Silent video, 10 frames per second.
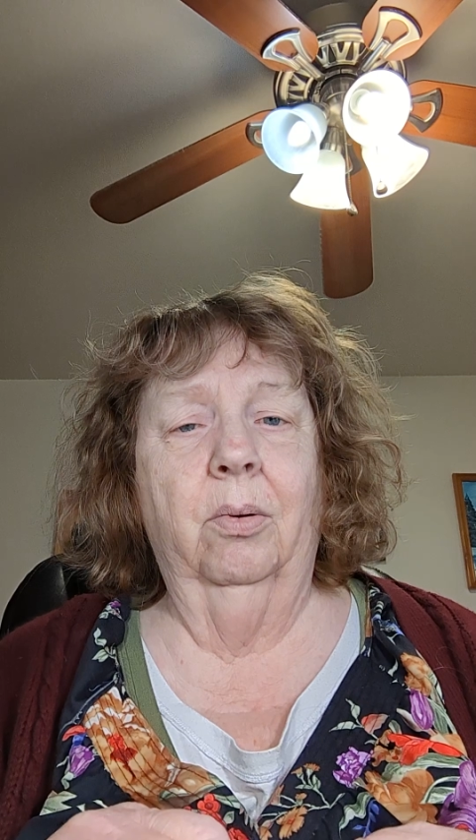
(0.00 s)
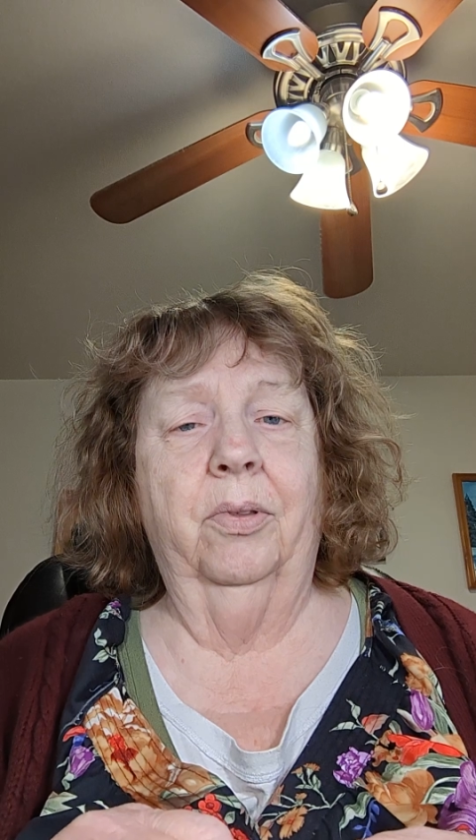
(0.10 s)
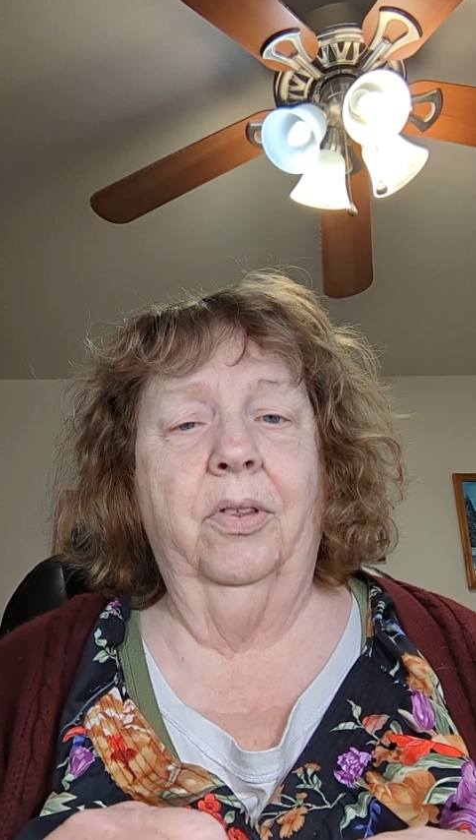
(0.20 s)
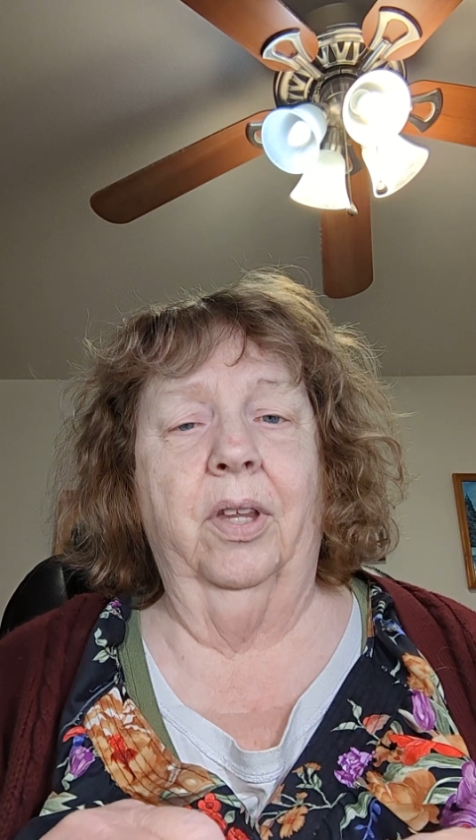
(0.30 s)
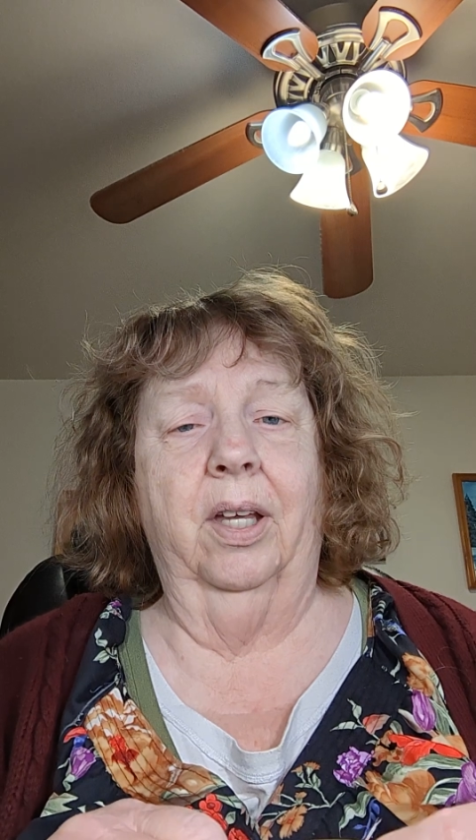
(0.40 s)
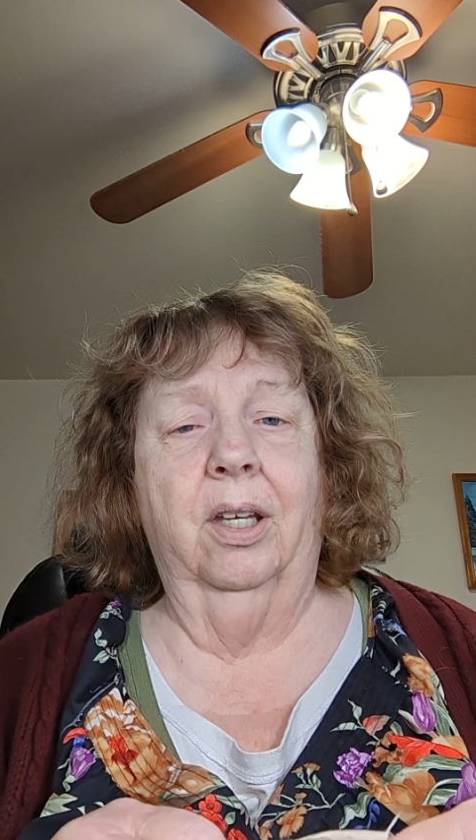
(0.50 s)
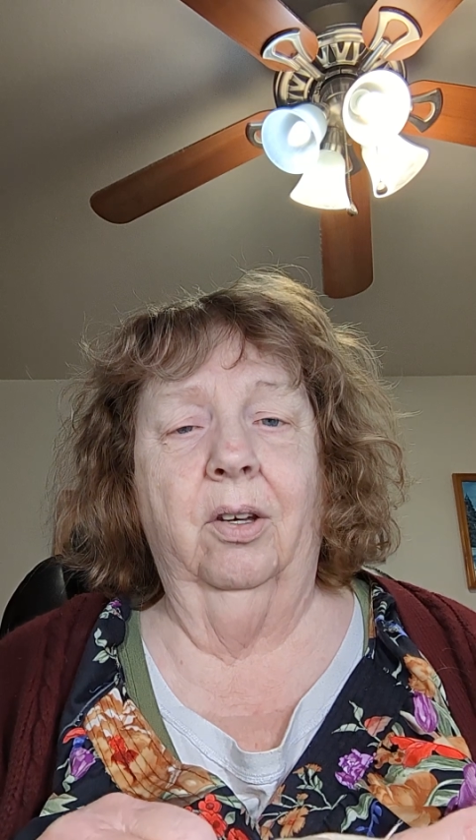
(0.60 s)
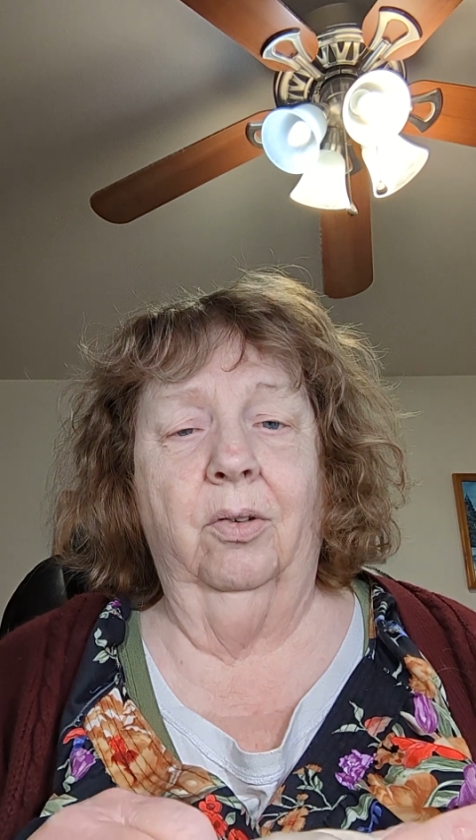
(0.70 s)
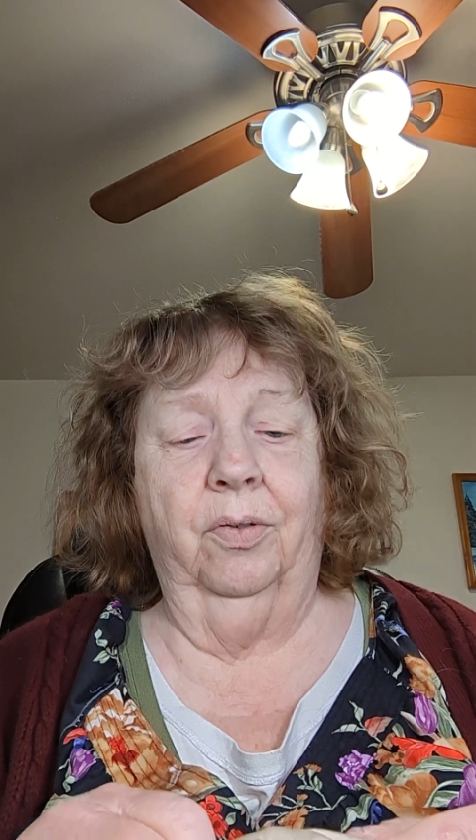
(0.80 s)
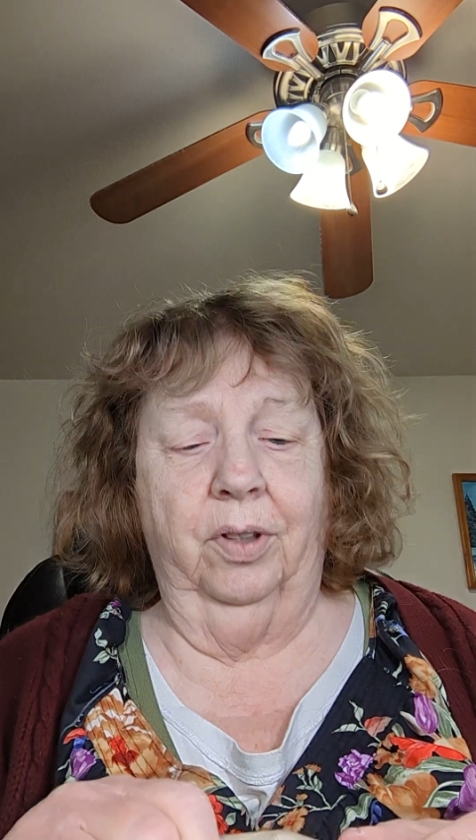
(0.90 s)
thank
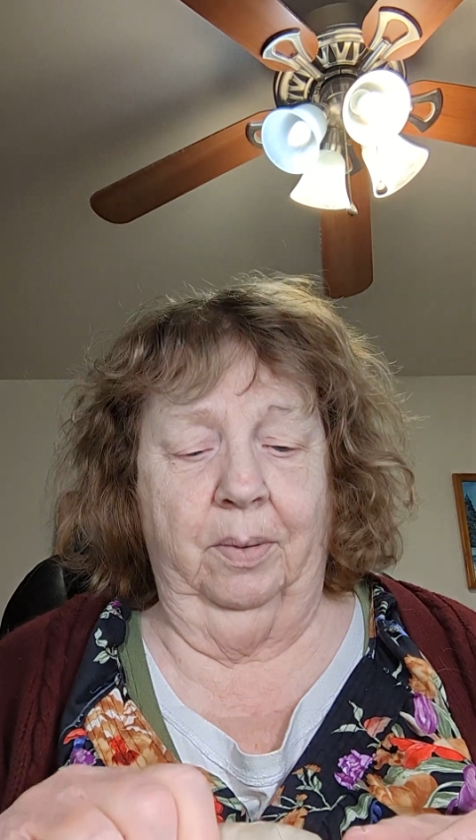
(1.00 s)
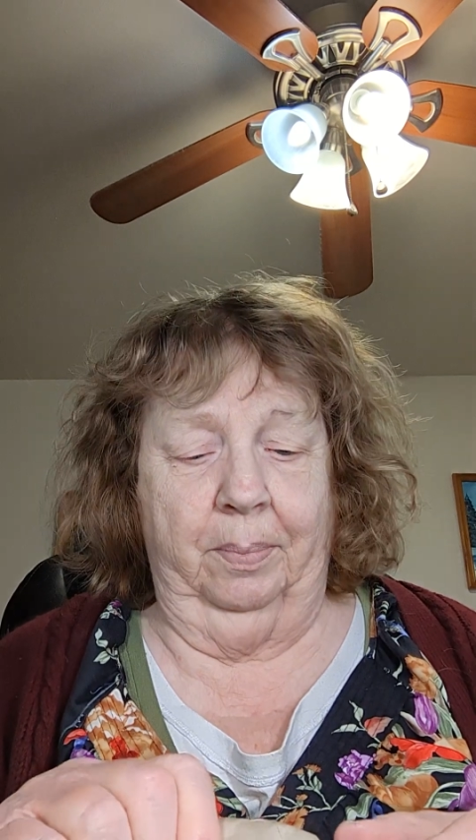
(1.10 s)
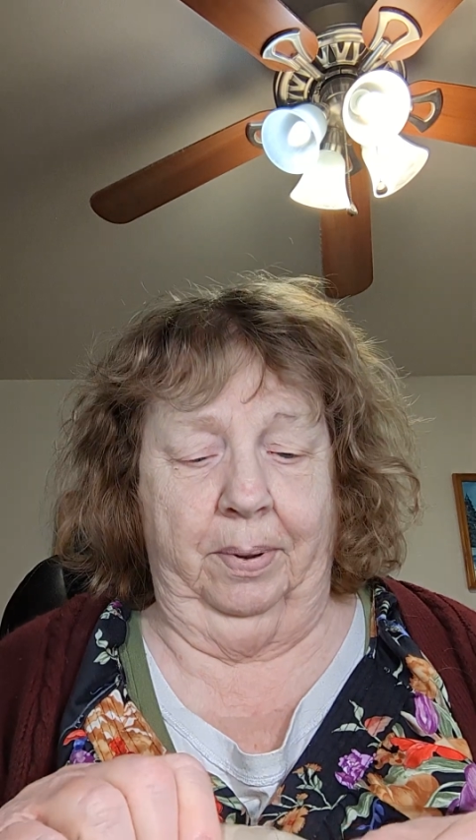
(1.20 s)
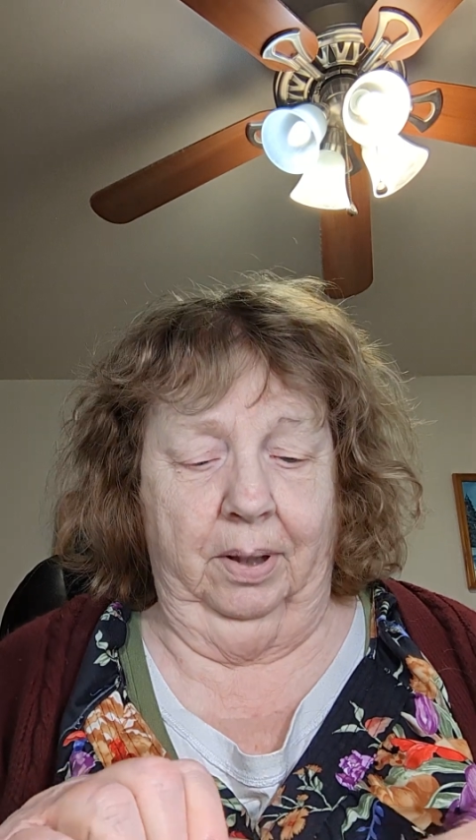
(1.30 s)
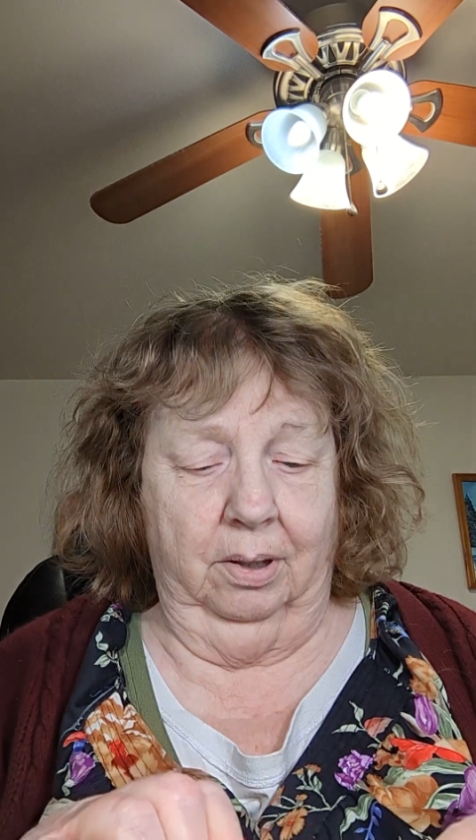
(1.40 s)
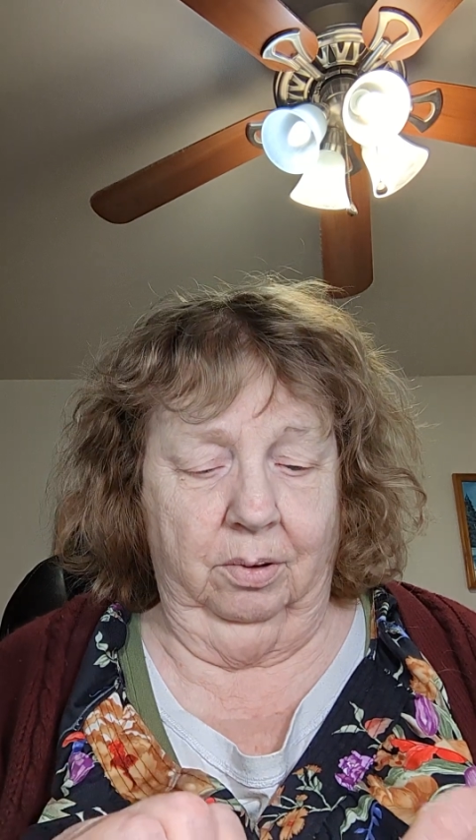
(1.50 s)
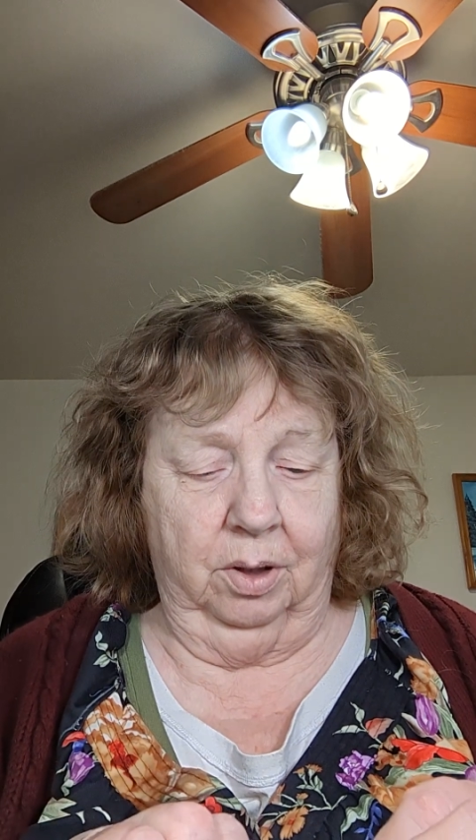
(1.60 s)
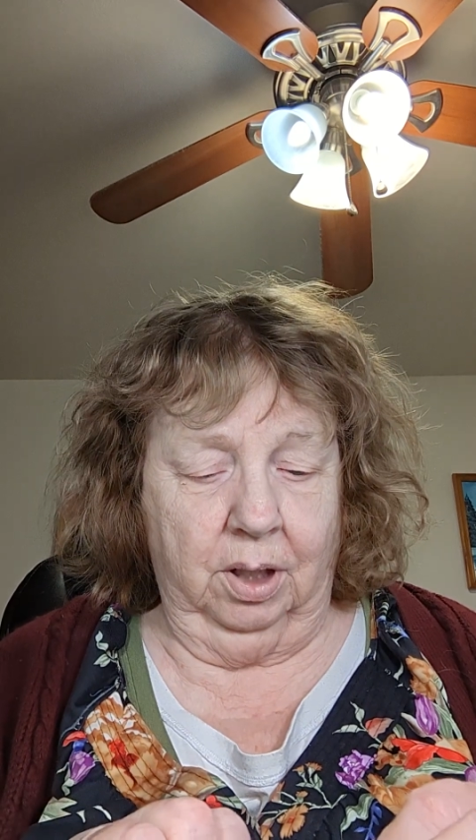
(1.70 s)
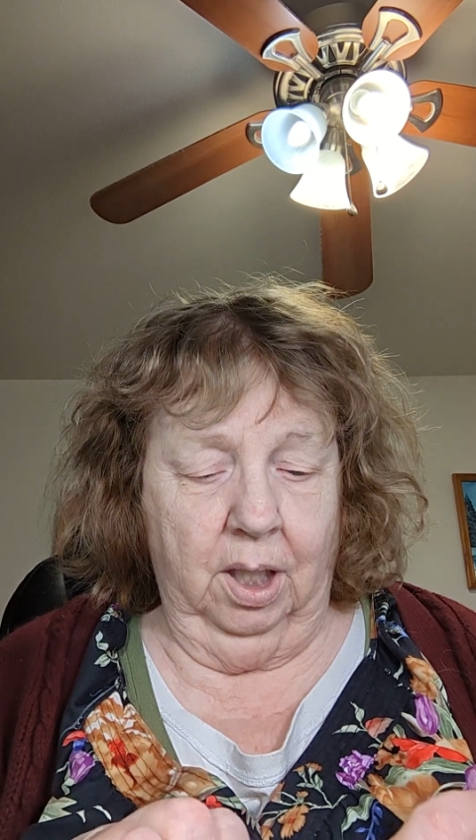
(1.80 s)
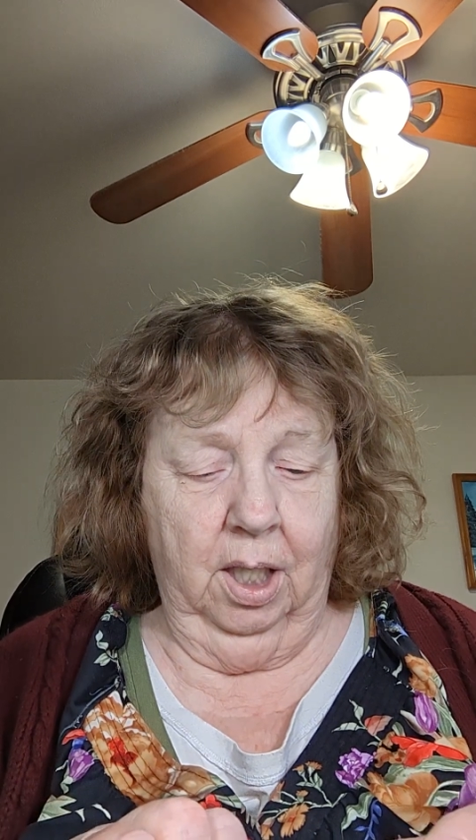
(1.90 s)
you for the pillows.